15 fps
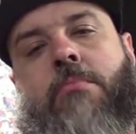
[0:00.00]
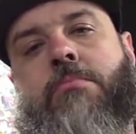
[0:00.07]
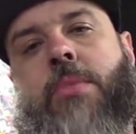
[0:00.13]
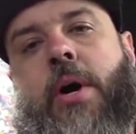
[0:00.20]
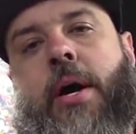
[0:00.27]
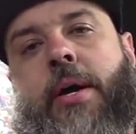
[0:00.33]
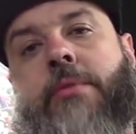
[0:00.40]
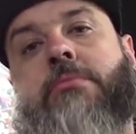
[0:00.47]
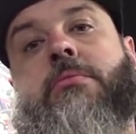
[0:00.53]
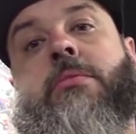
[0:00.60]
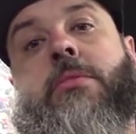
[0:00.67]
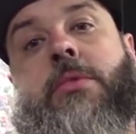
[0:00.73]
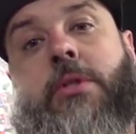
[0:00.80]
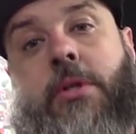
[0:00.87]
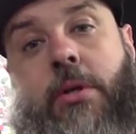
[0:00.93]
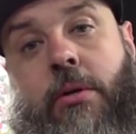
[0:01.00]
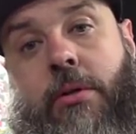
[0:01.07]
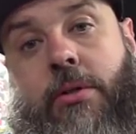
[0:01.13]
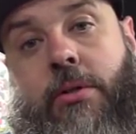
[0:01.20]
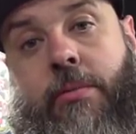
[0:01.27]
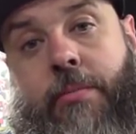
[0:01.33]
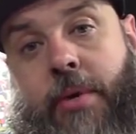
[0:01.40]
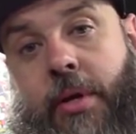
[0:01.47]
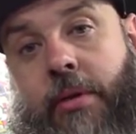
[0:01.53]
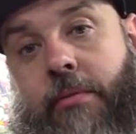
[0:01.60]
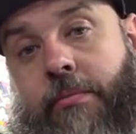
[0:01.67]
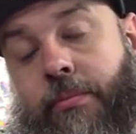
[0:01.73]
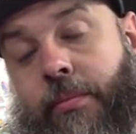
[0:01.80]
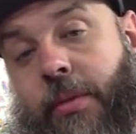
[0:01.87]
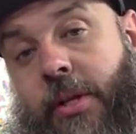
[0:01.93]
But you know, it's a big